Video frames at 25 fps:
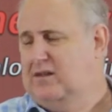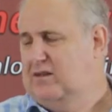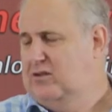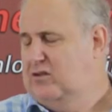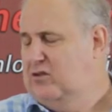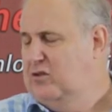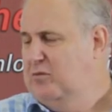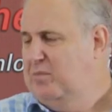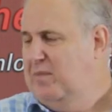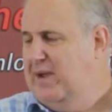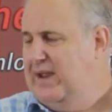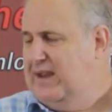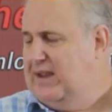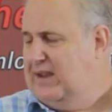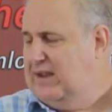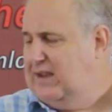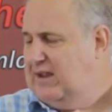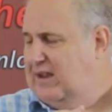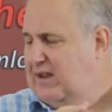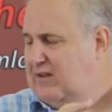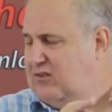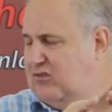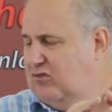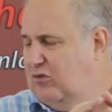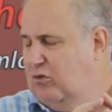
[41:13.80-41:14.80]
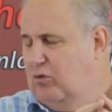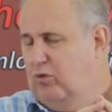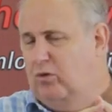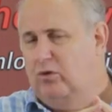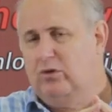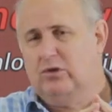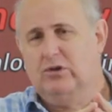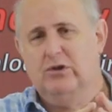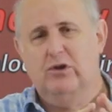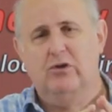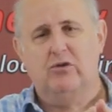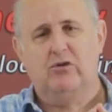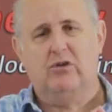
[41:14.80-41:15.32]
to make us
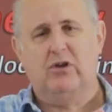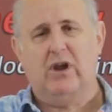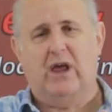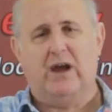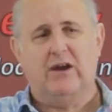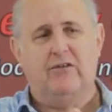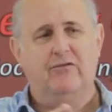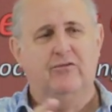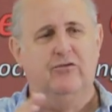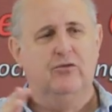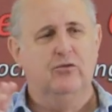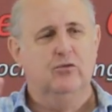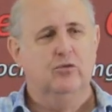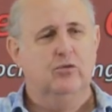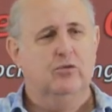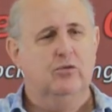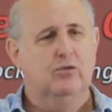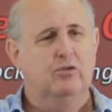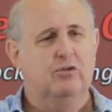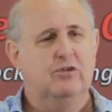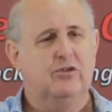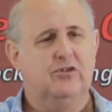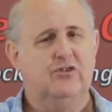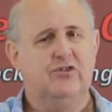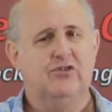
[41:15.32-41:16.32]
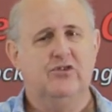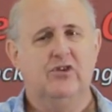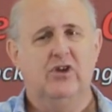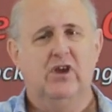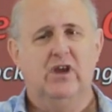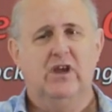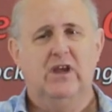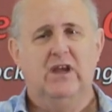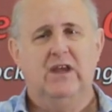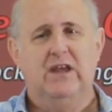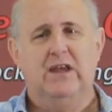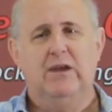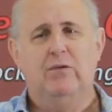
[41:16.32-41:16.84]
all look like fools.
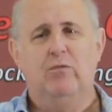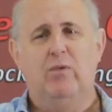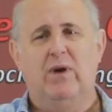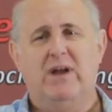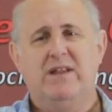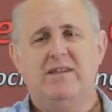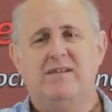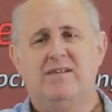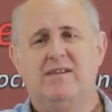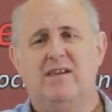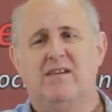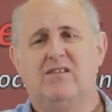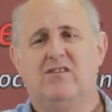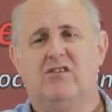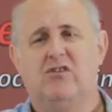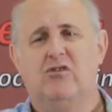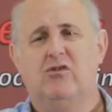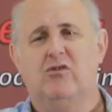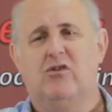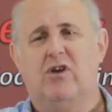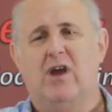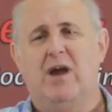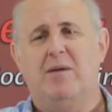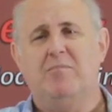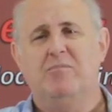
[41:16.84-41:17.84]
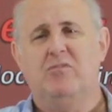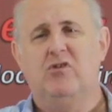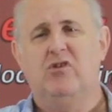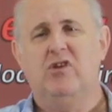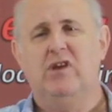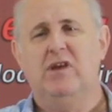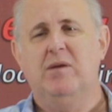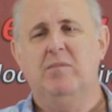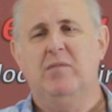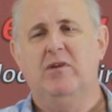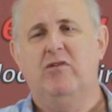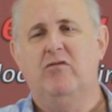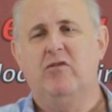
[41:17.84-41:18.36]
He wants us to come to
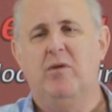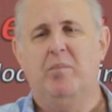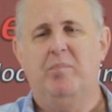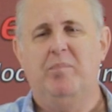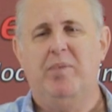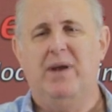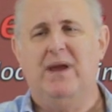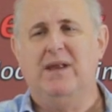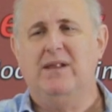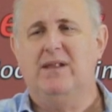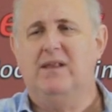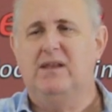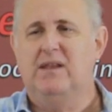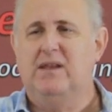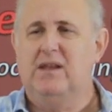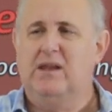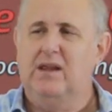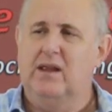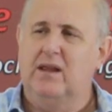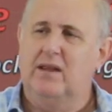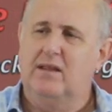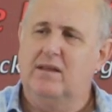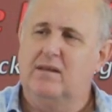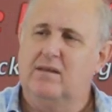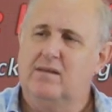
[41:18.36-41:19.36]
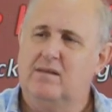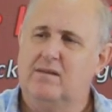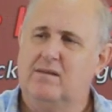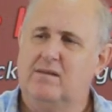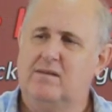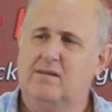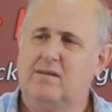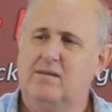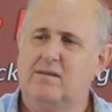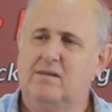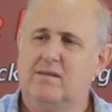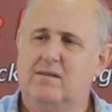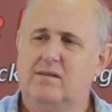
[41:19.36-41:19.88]
Him in
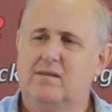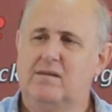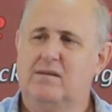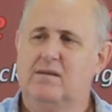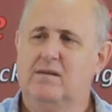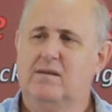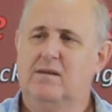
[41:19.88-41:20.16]
repentance.